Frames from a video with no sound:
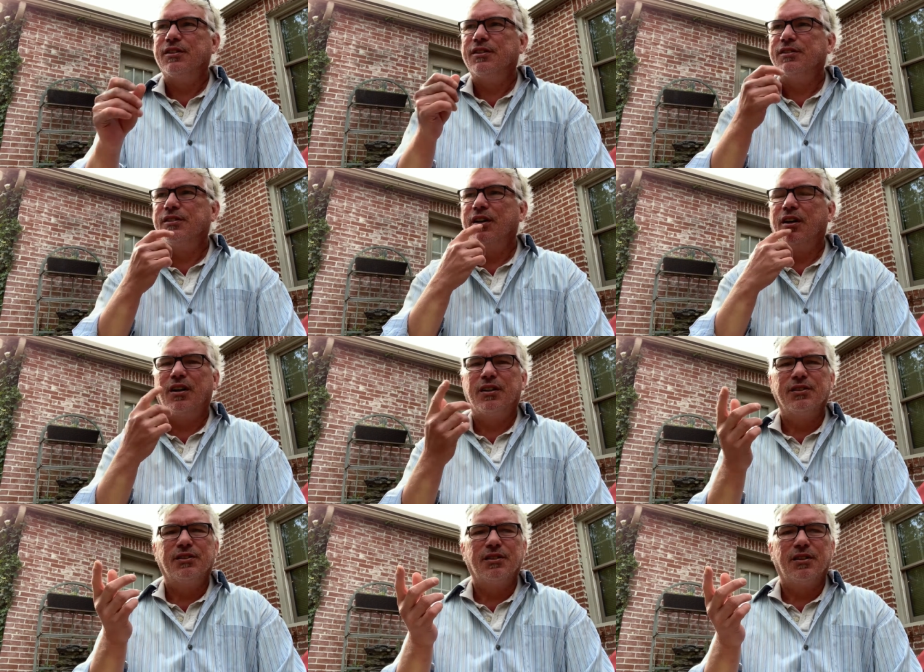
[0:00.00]
let's see,
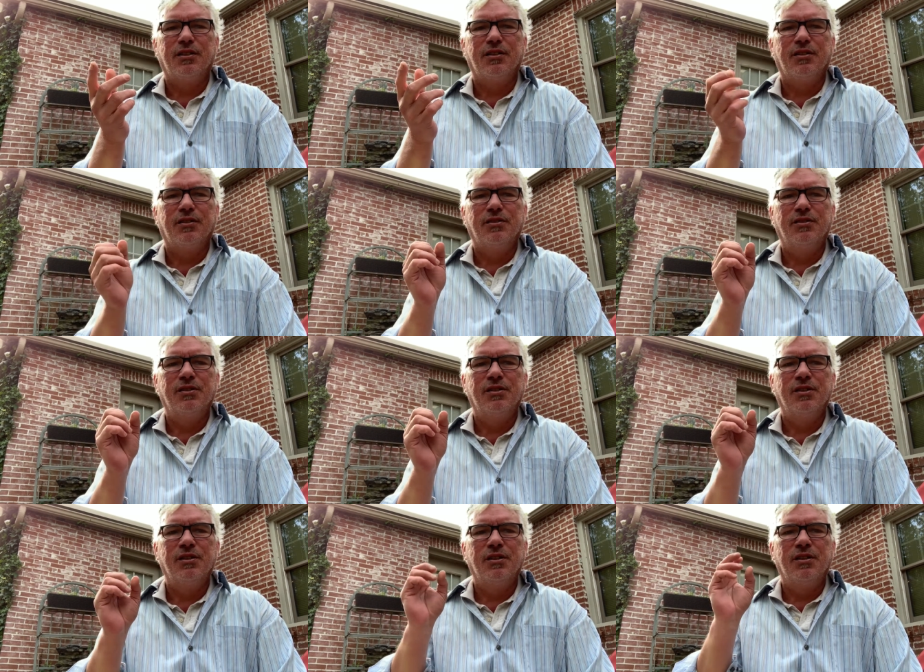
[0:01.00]
Arkansas,
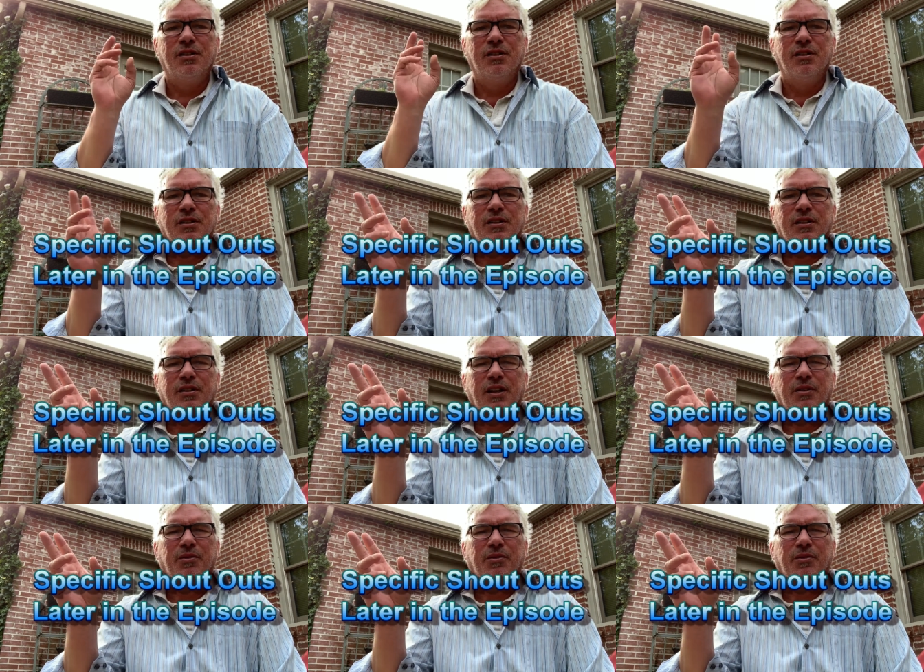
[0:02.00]
I think